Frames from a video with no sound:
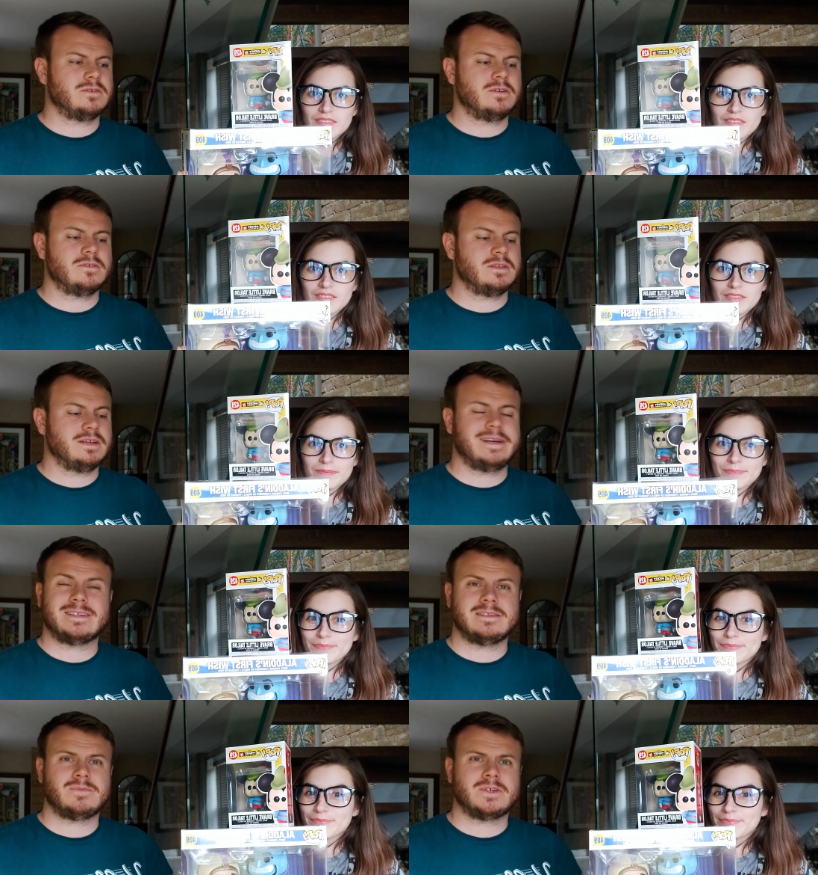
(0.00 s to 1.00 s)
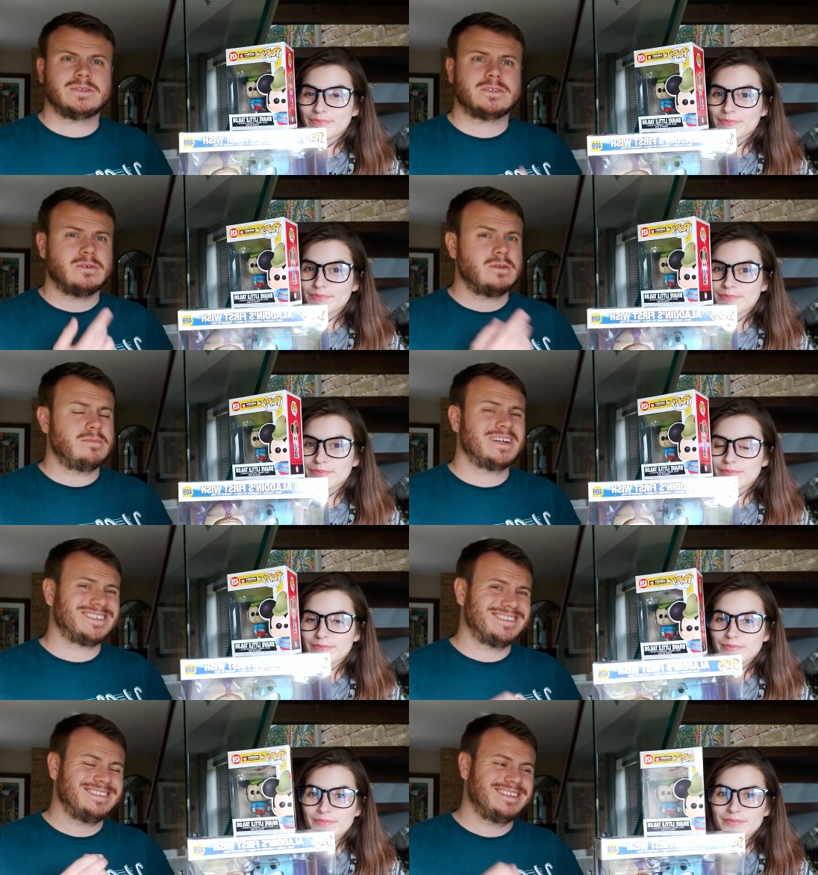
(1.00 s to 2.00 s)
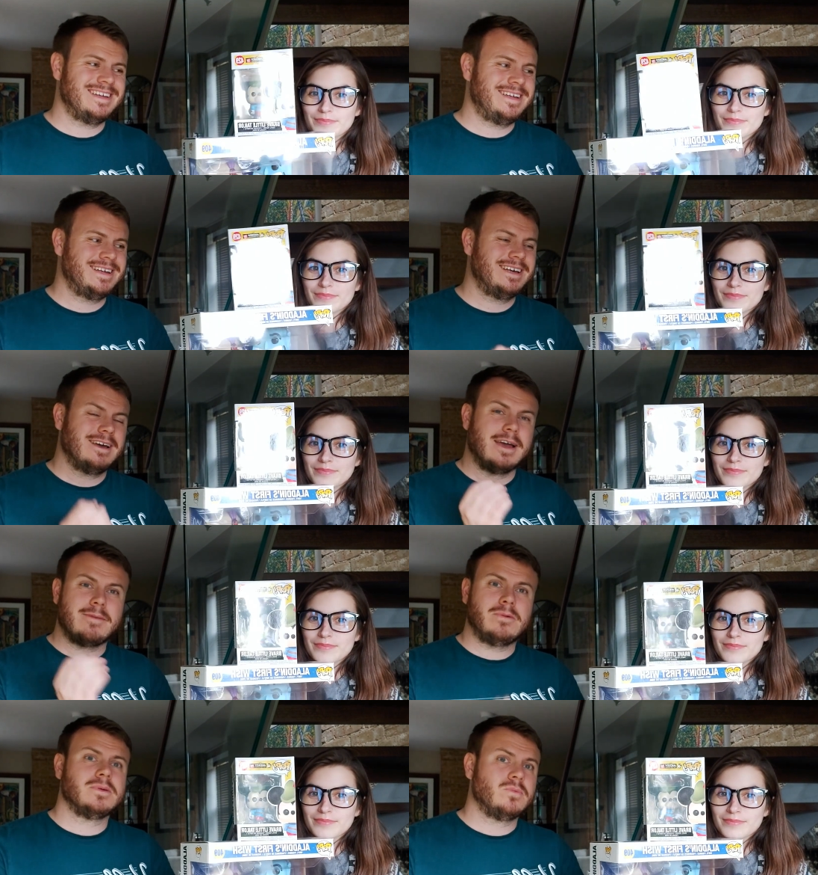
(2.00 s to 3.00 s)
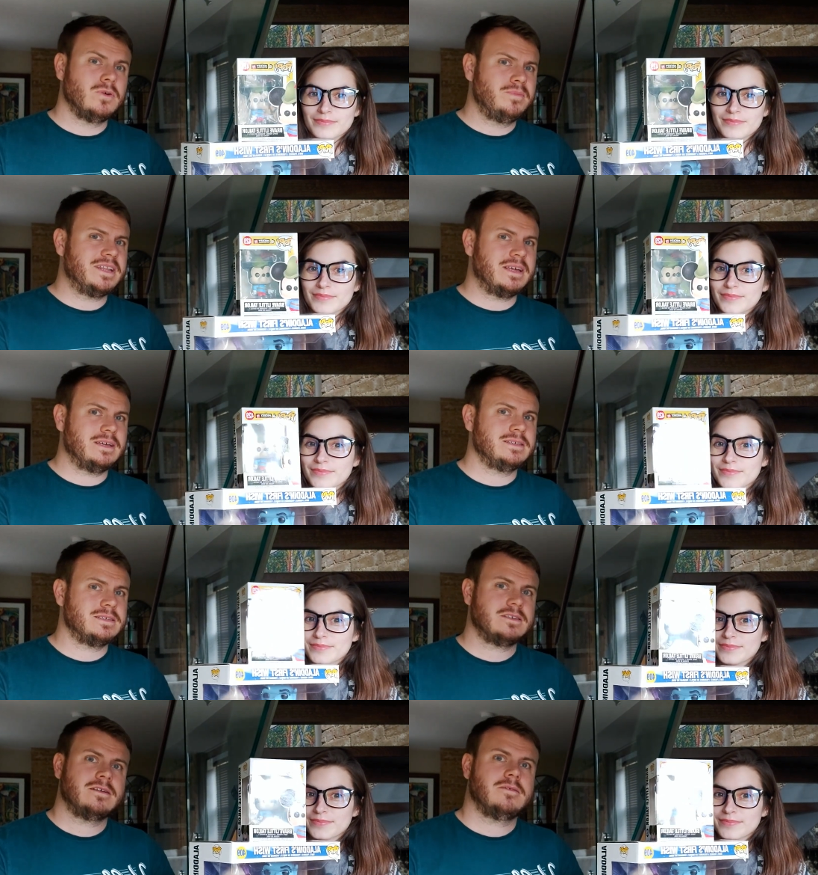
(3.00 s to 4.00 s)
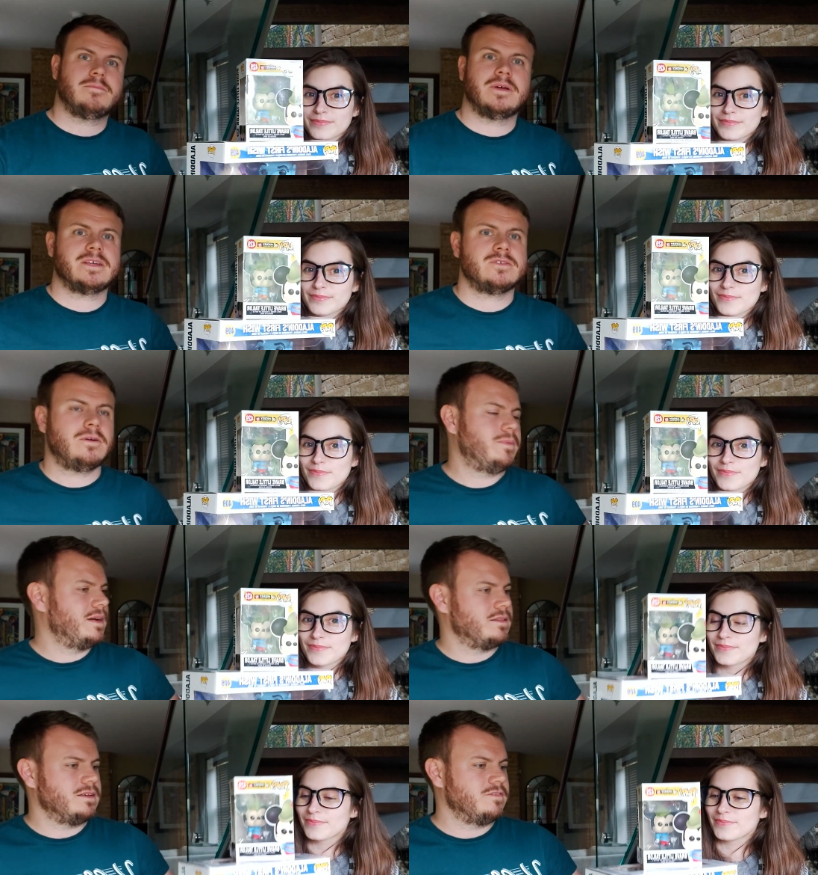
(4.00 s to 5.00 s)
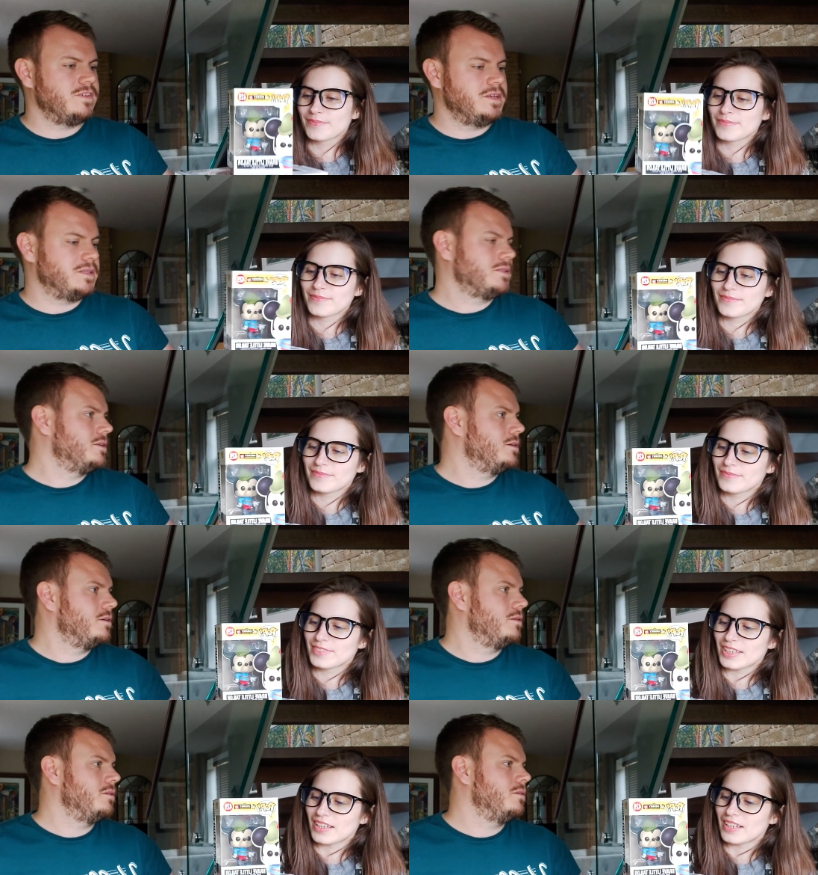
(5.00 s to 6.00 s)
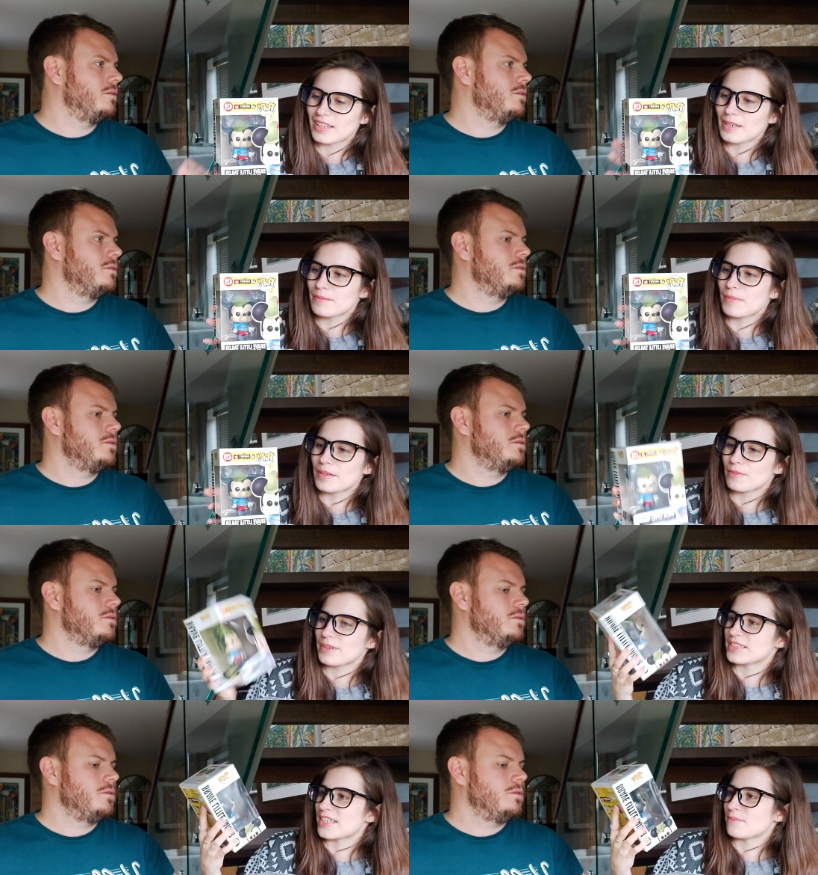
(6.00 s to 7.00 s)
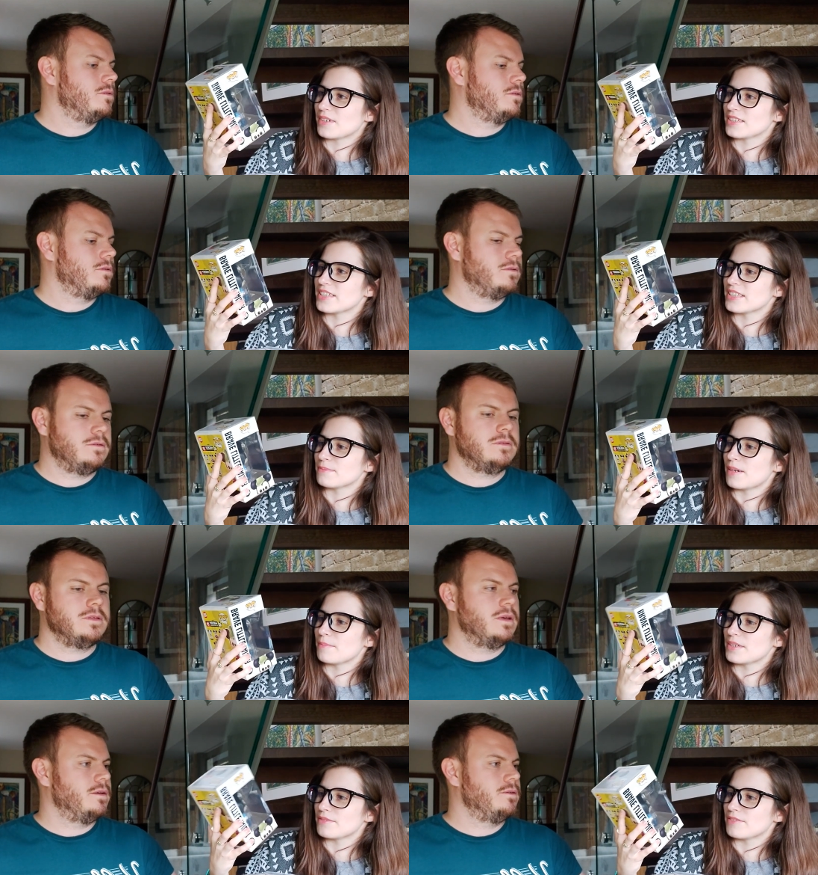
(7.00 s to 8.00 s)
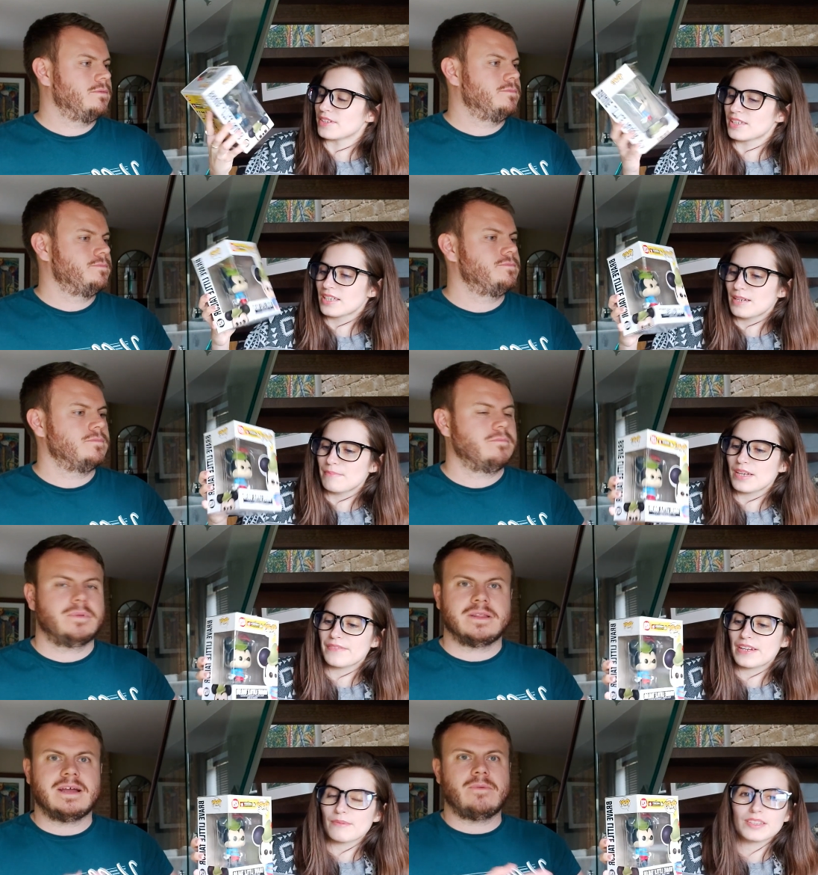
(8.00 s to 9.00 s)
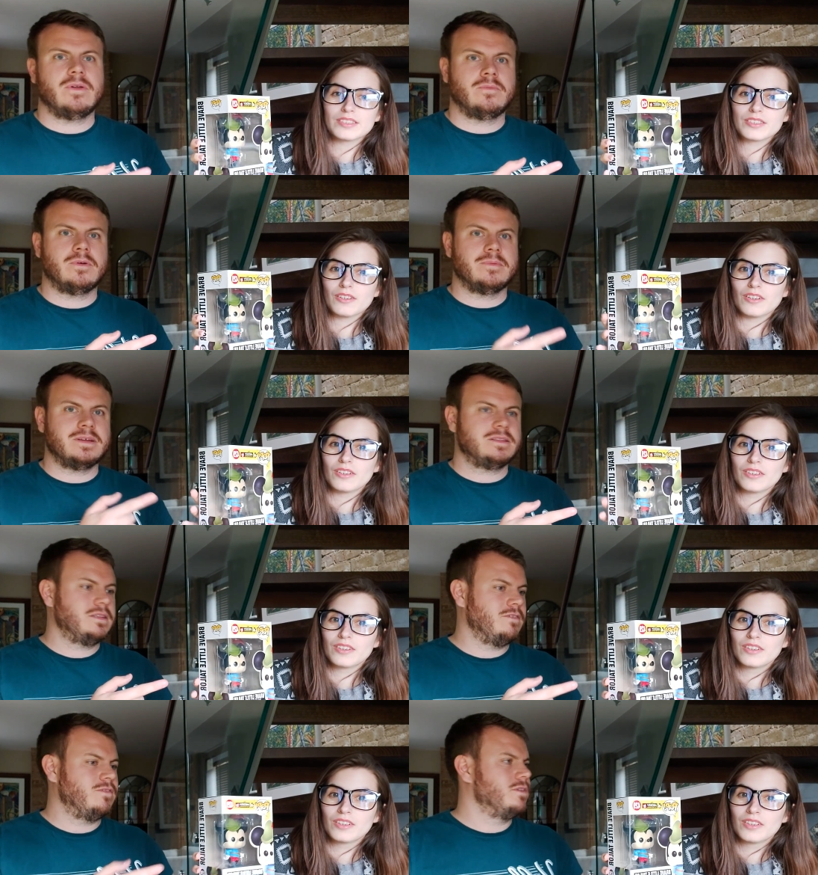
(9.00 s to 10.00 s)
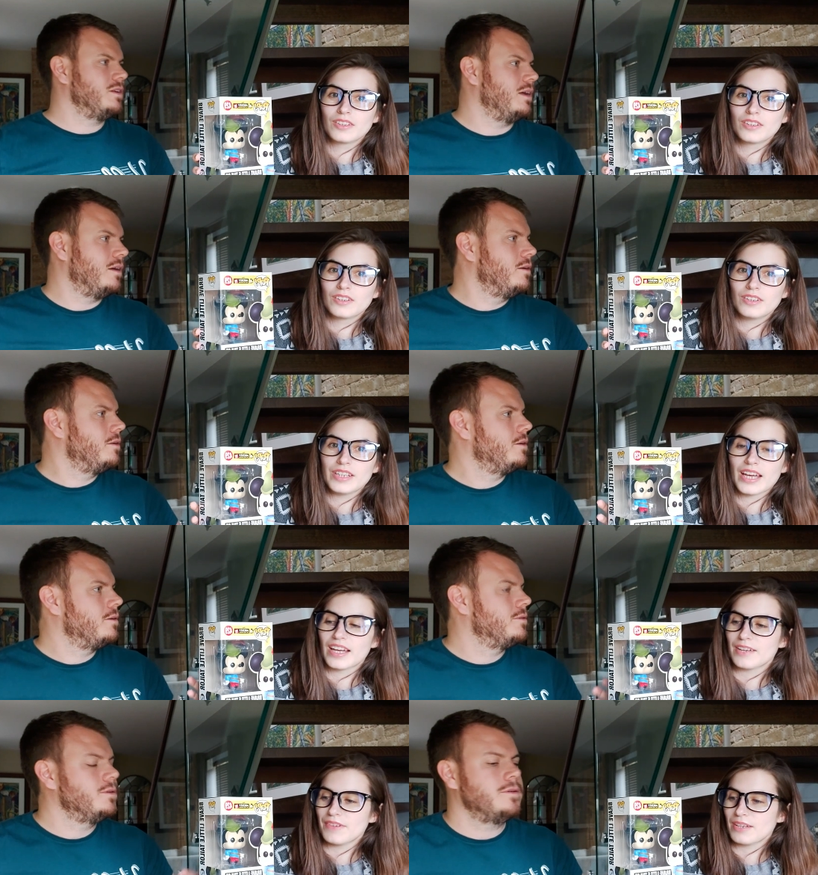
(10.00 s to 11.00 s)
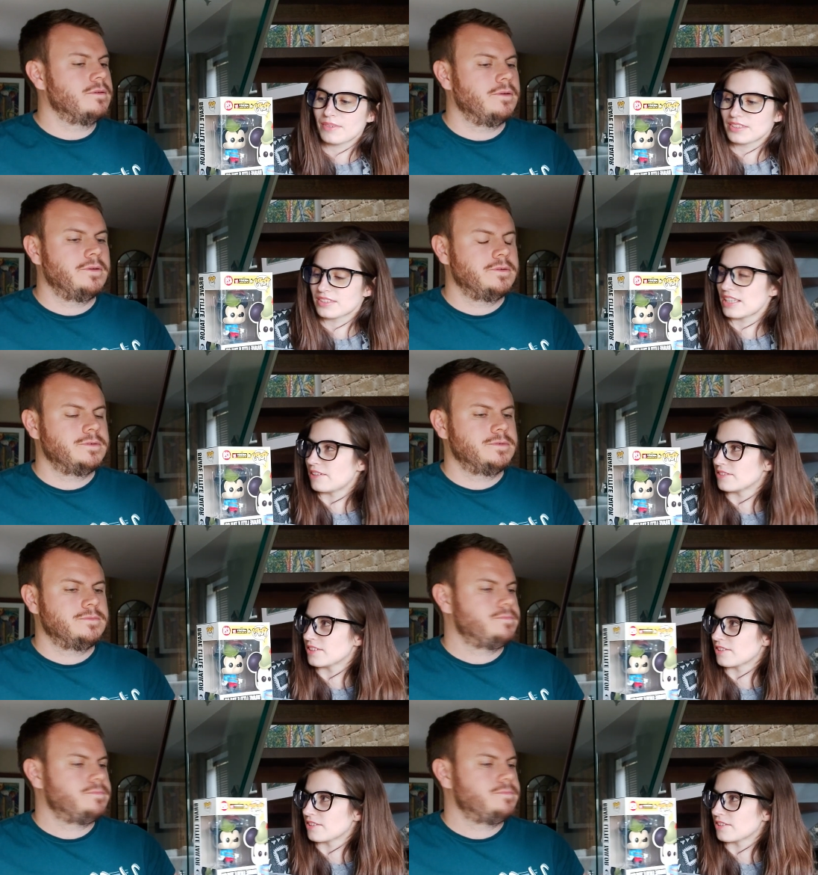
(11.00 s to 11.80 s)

Speaker 1: there are of the Aladdin ones, so I'd imagine it probably will be these, but that's not a bad thing if it is.
Speaker 2: Uh, no, might not be the same one as this, might be yeah. different. But if but anyone's got. Be
Speaker 1: different, yeah.
Speaker 2: Yeah, if anyone else